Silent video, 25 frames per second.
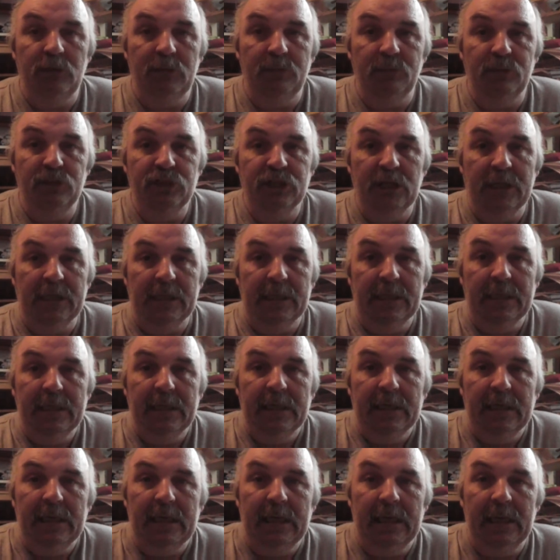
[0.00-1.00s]
brilliant machine.
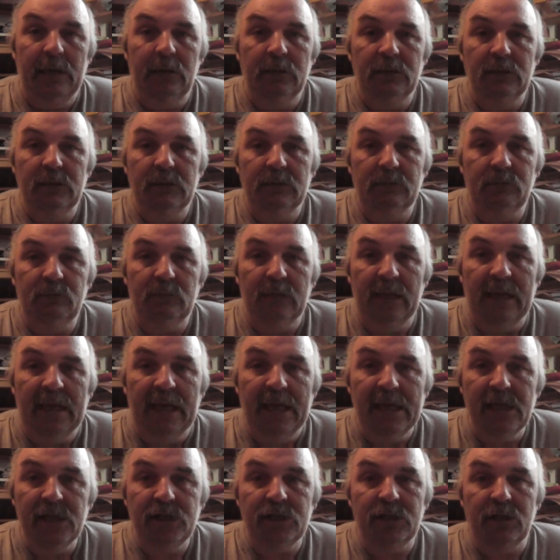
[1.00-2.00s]
It
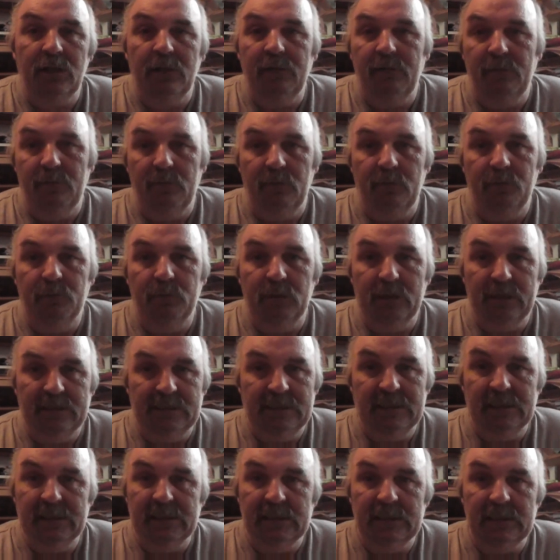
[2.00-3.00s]
actually
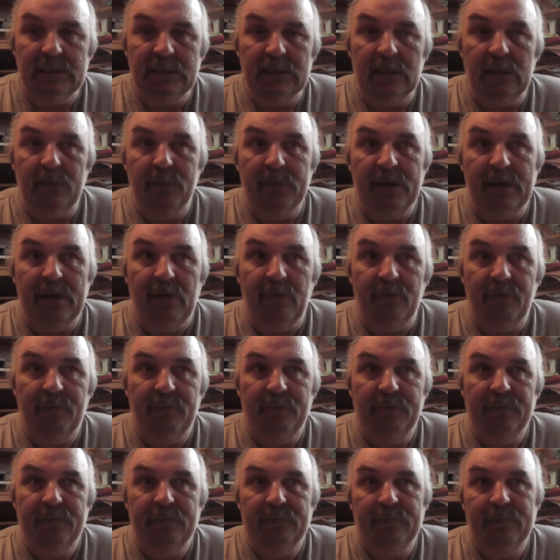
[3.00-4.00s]
replaces about
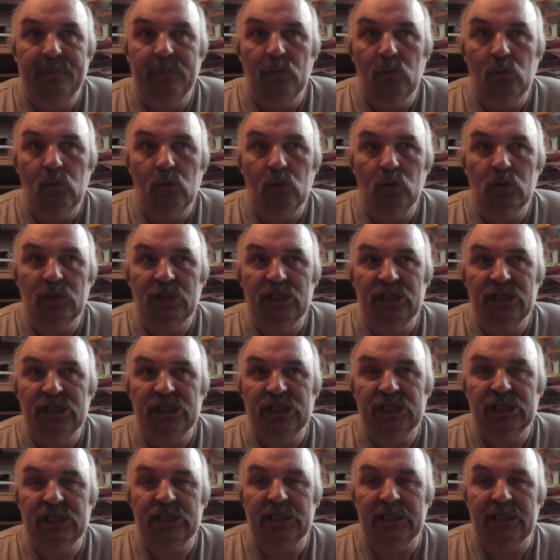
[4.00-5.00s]
4 to
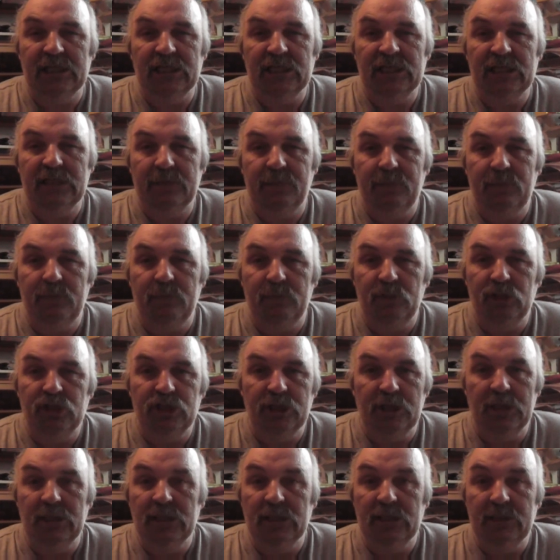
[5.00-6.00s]
6 different
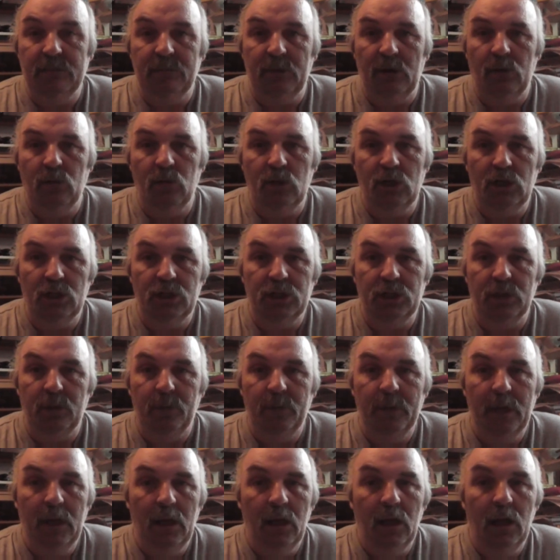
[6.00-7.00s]
machines in my
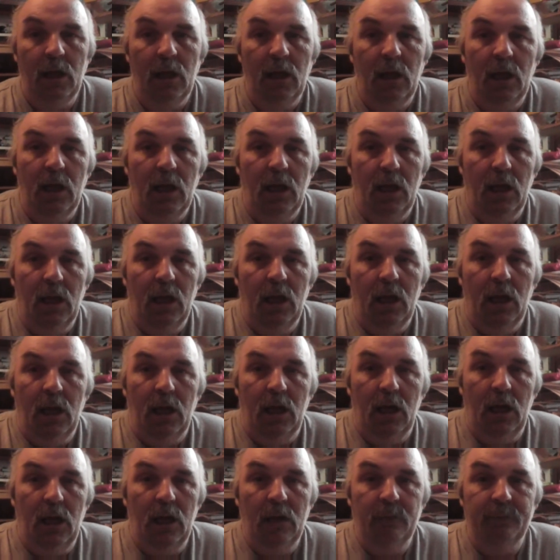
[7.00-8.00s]
workshop,
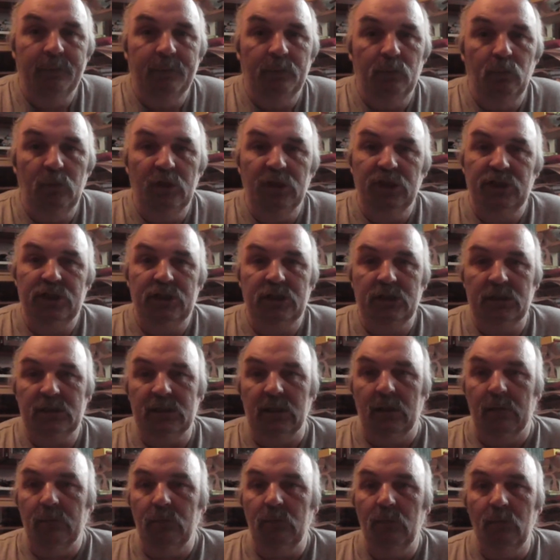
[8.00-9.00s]

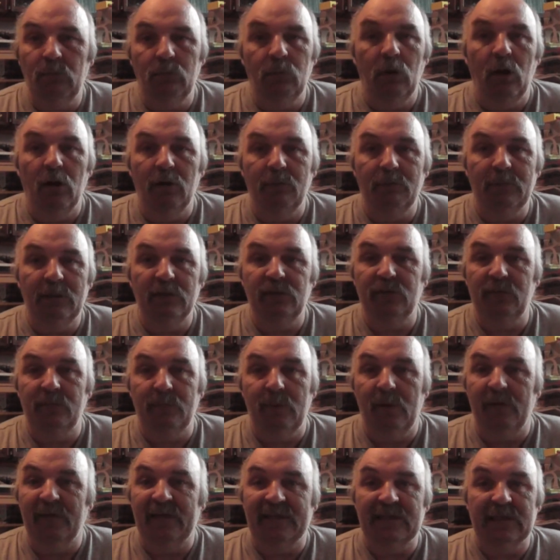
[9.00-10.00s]
which most
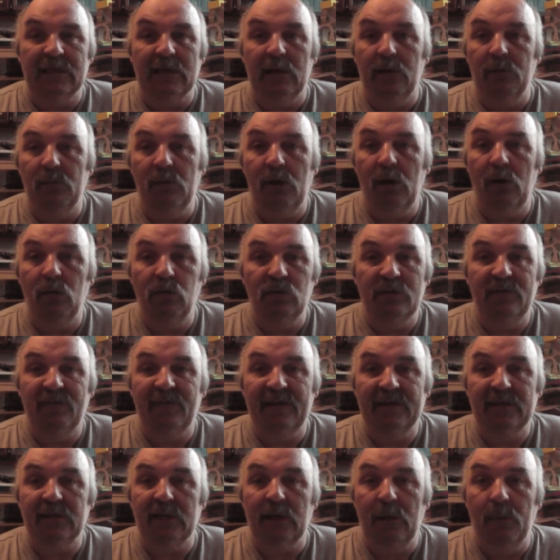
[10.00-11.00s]
of them I would
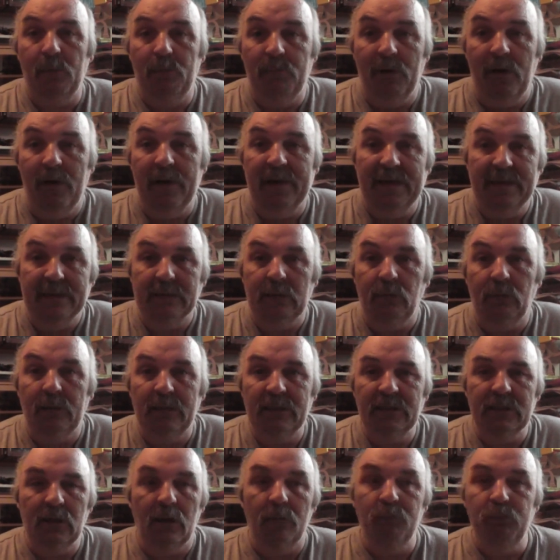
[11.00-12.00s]
have had to go and buy
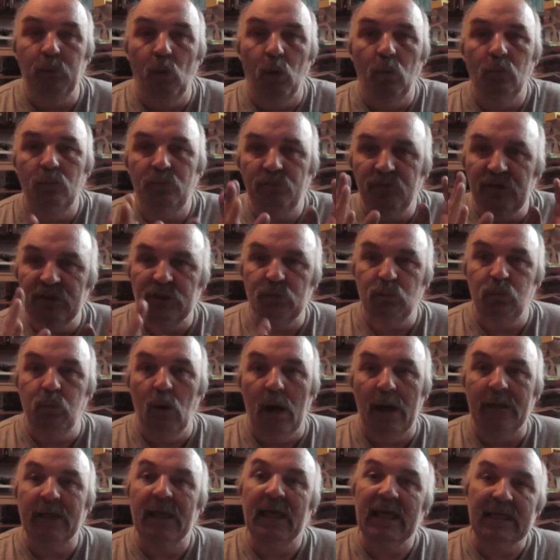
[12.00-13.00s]
anyway. So I bought this
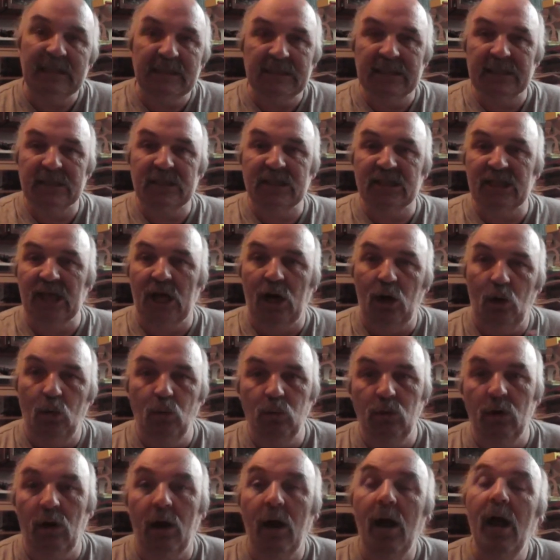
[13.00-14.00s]
one and just a
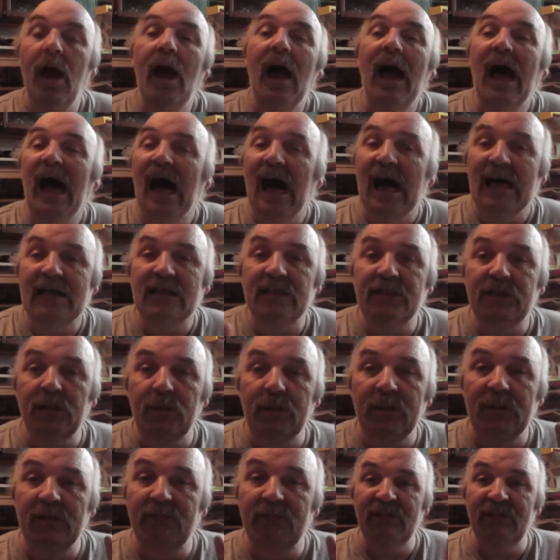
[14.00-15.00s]
whole lot. I could
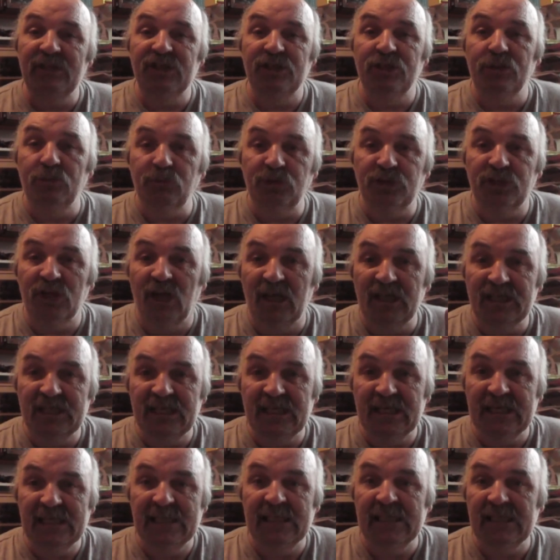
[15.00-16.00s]
do original size
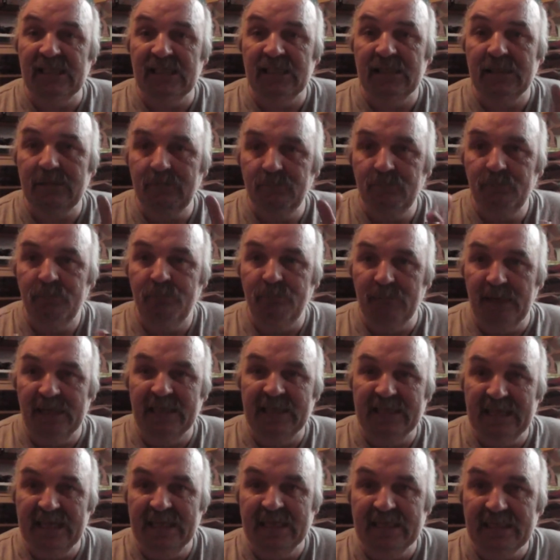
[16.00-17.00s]
that he's
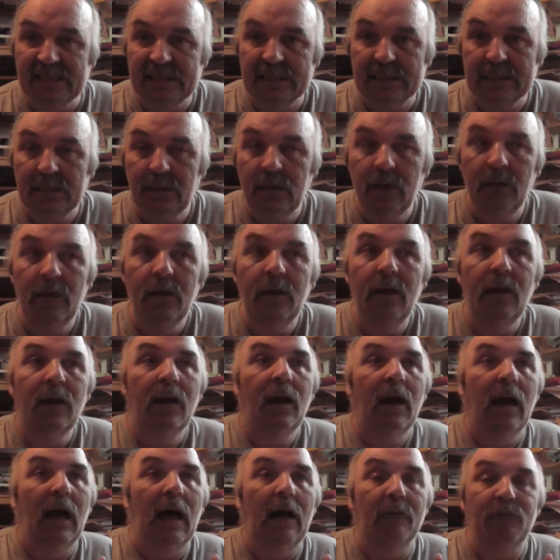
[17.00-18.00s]
made his.
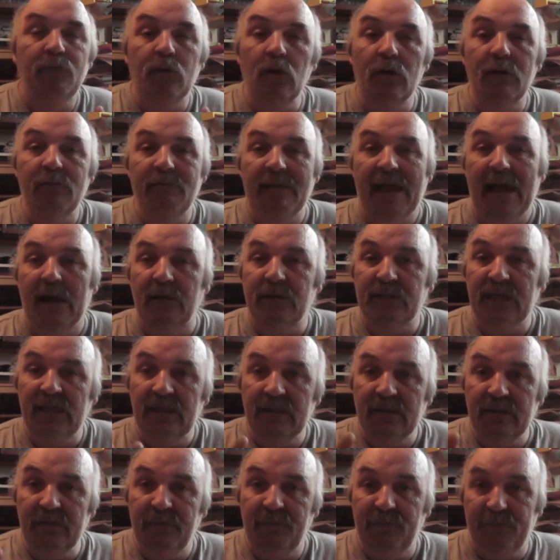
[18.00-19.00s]
I've got a
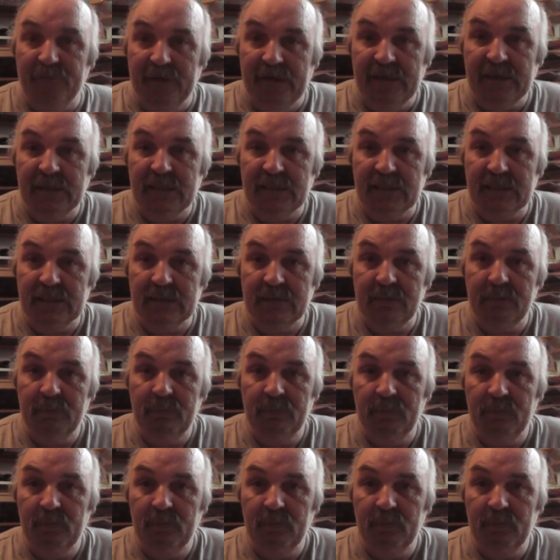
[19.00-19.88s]
router that fits